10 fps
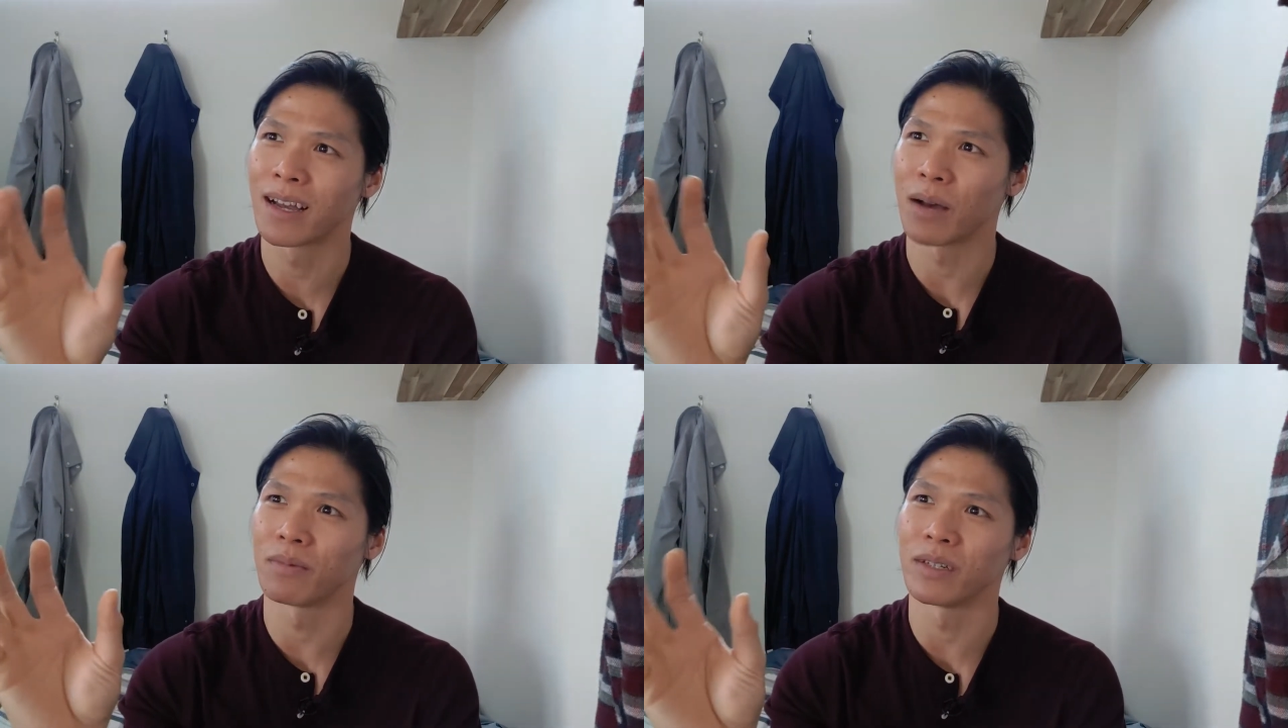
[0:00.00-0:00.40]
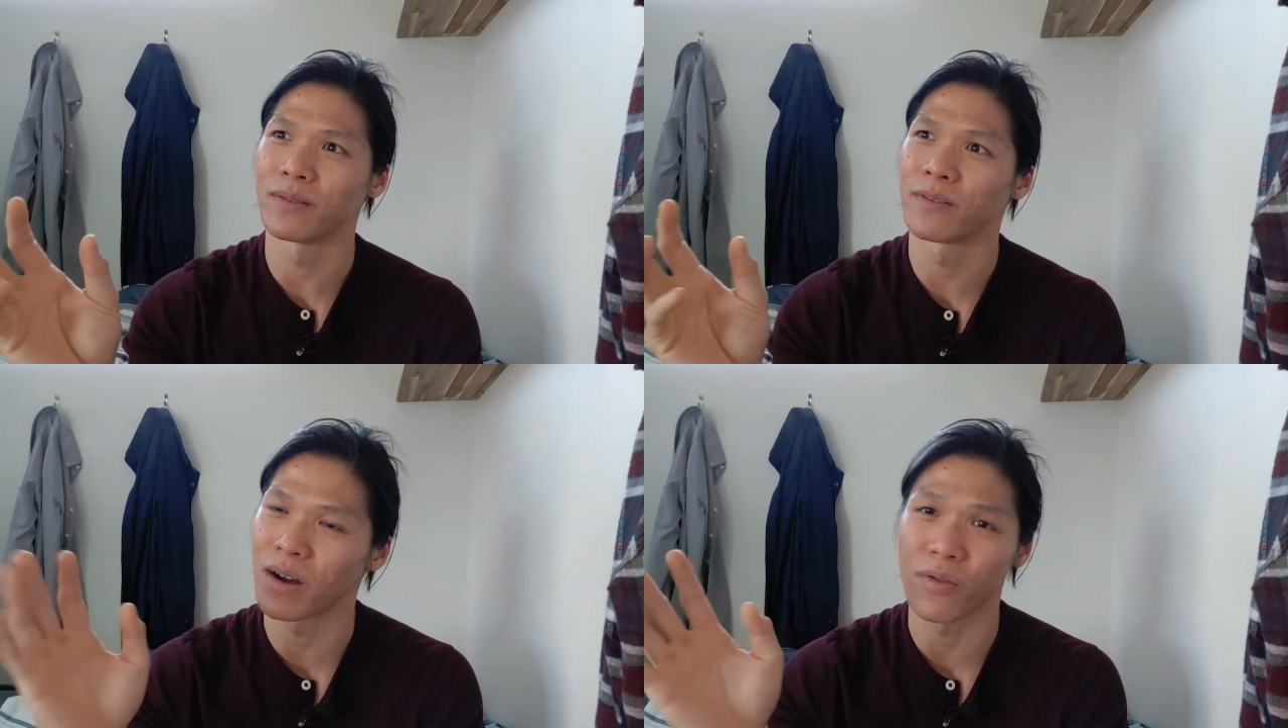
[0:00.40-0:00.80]
I
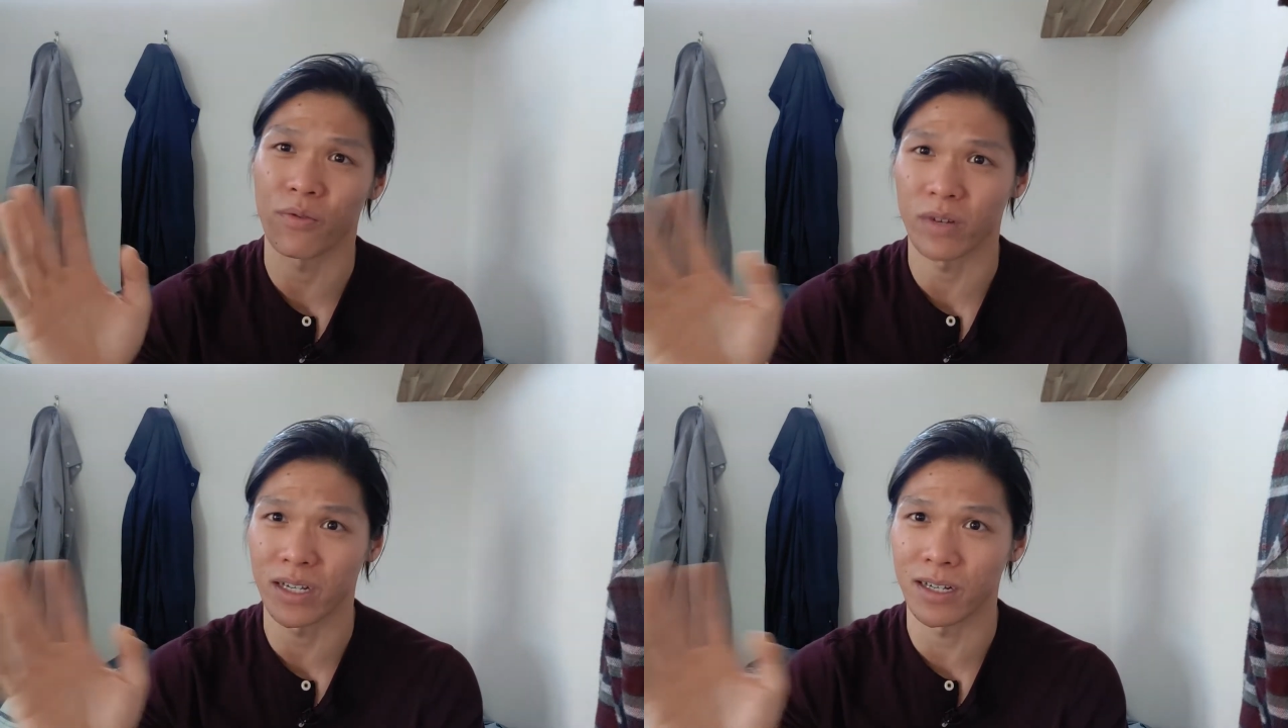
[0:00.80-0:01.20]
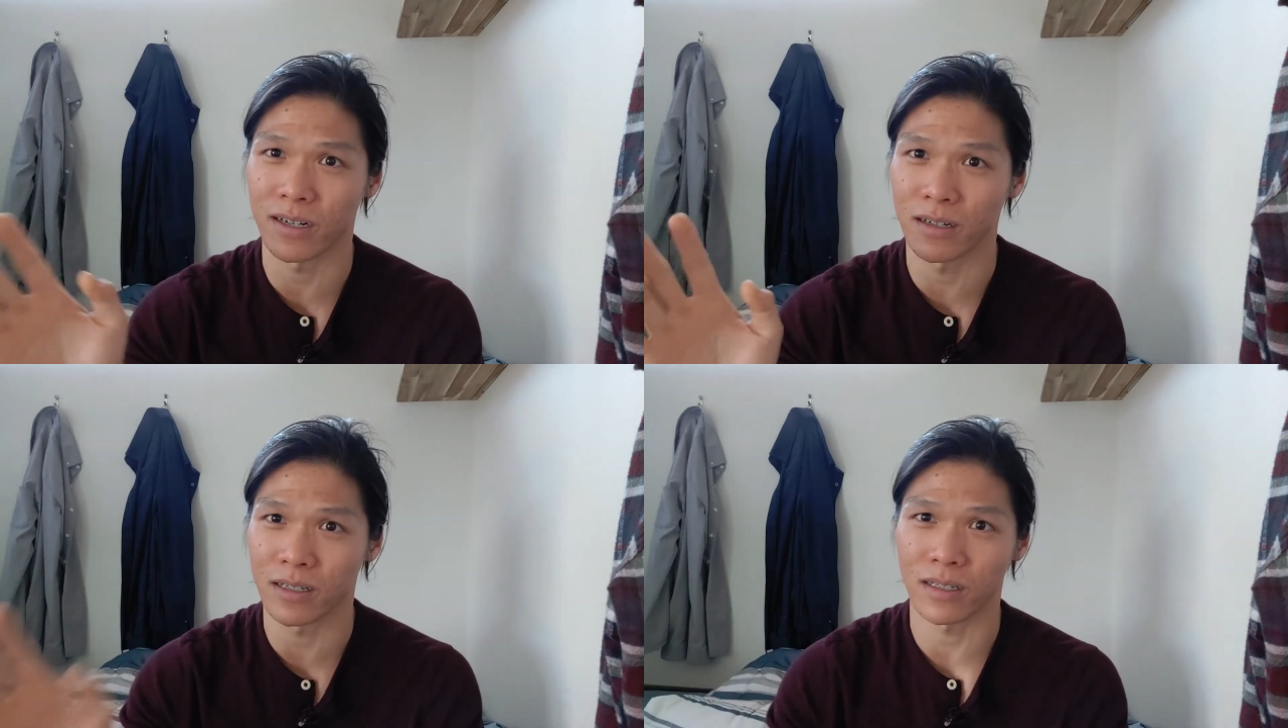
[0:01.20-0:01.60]
believe, around three
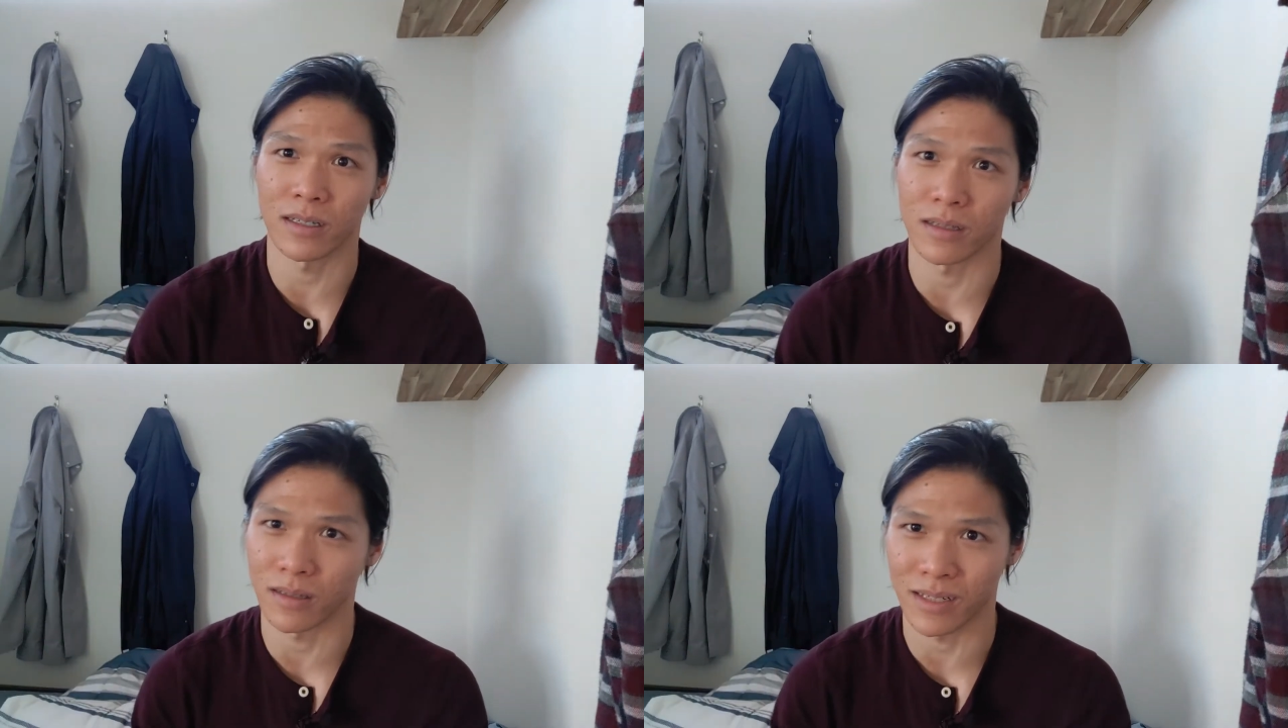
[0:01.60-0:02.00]
years.